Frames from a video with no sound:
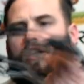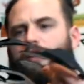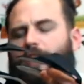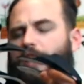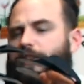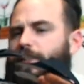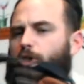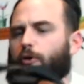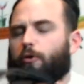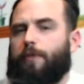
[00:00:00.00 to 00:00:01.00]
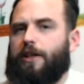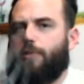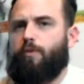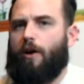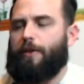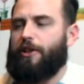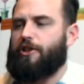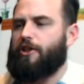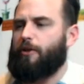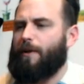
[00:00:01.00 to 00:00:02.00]
that's cool because what I'm going to
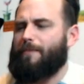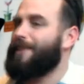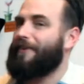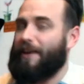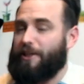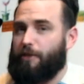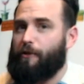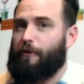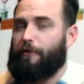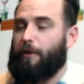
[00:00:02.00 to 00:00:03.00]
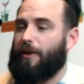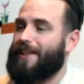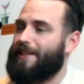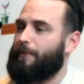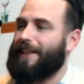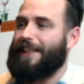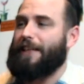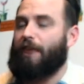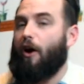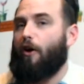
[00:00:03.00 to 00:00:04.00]
do, I'm, if I do a review on this, I'm going to
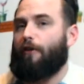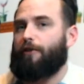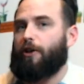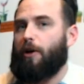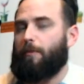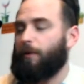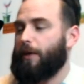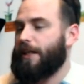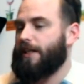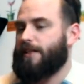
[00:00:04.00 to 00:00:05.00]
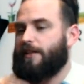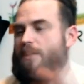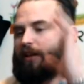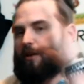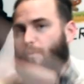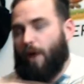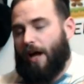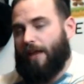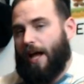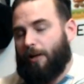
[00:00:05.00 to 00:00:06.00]
leave that off for a couple of weeks,
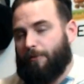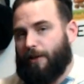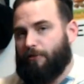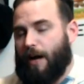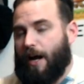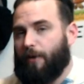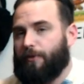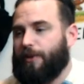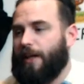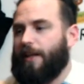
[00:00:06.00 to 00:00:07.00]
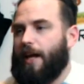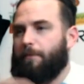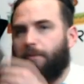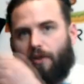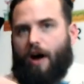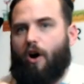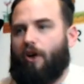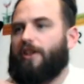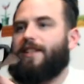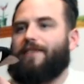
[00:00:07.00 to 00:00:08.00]
wear the helmet around, and then put that
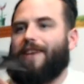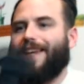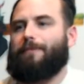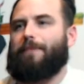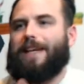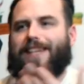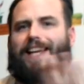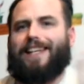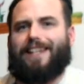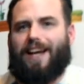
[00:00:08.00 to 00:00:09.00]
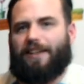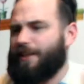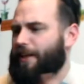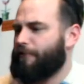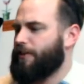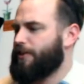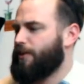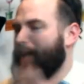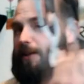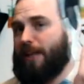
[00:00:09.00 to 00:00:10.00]
on and see if it makes any kind of difference. So
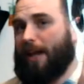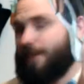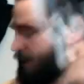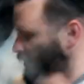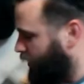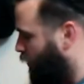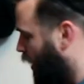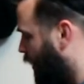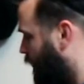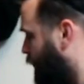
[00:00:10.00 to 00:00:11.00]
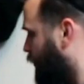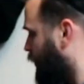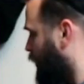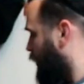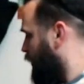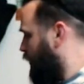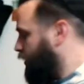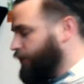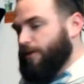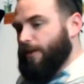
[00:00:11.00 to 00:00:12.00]
that that's actually quite helpful.
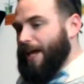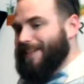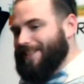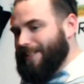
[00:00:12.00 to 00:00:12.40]
So there's